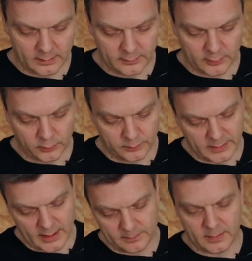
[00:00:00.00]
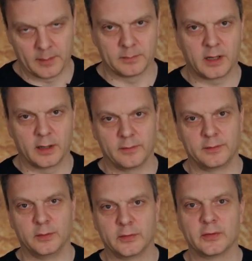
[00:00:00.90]
So yeah, I'm kind of
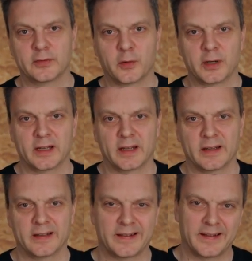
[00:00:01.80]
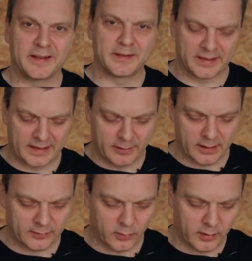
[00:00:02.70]
used to scoring, giving a
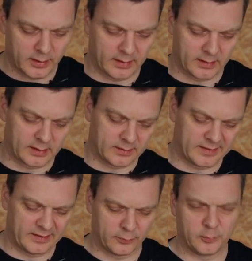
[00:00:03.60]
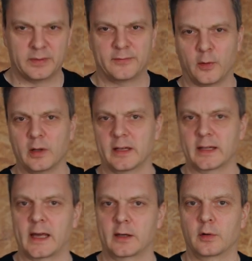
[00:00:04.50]
score, and this would fall in a
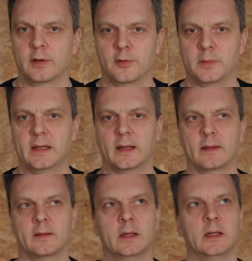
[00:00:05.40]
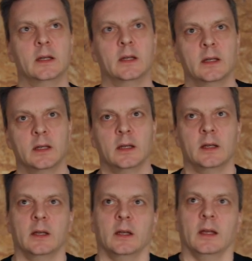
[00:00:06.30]
category for me that
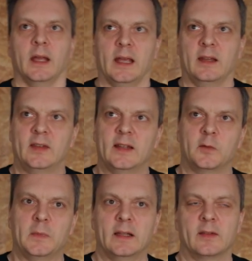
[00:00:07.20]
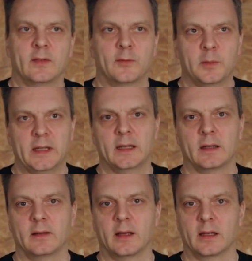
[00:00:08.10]
86 means for me
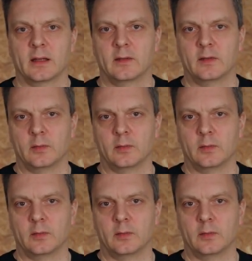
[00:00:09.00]
that it